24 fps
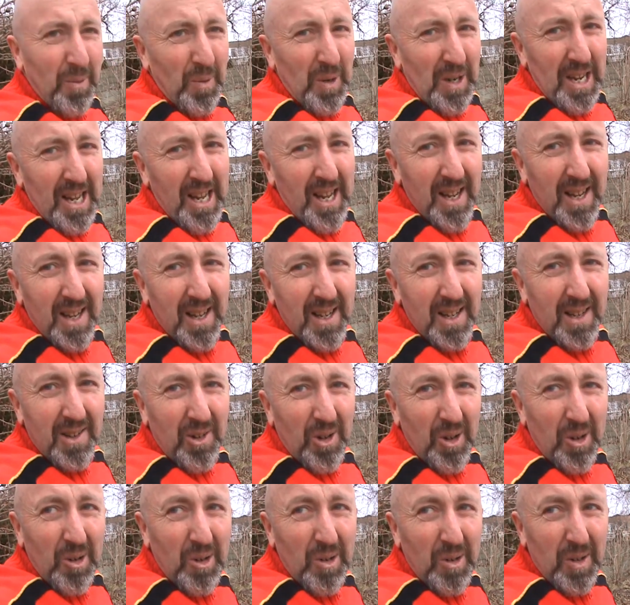windy,
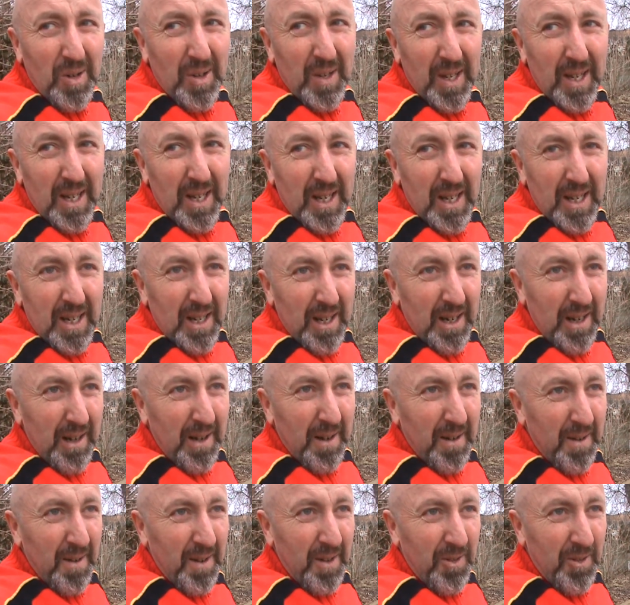so
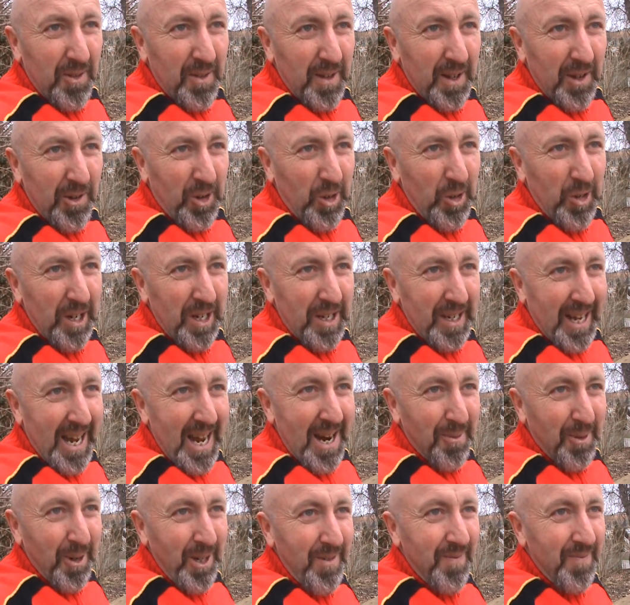uh, let's go down the
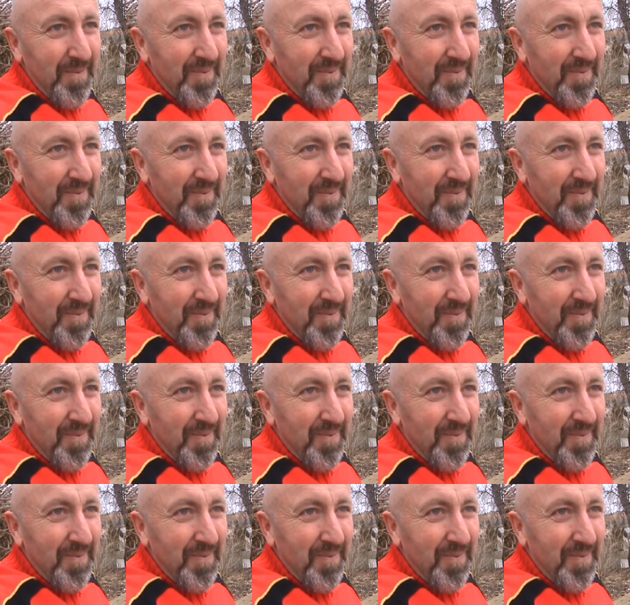camera.